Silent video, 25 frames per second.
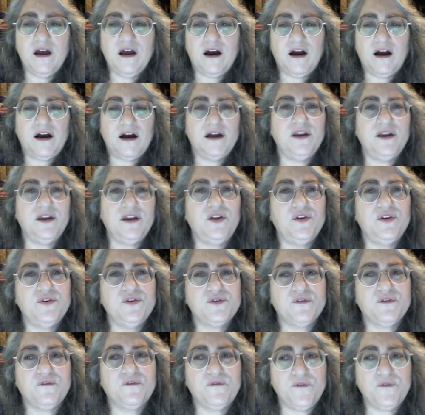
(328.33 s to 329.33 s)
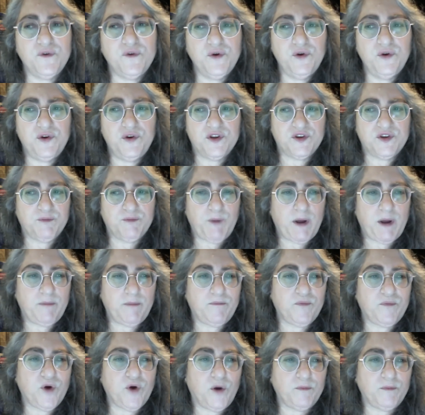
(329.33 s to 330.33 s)
I'd use food as my
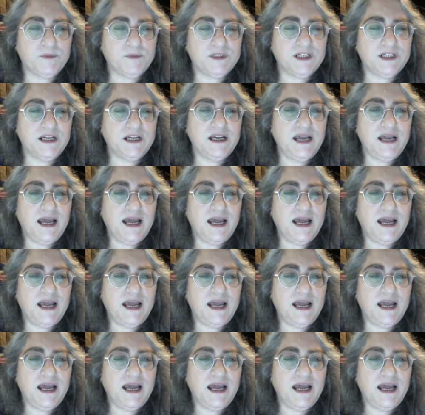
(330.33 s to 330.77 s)
prompt,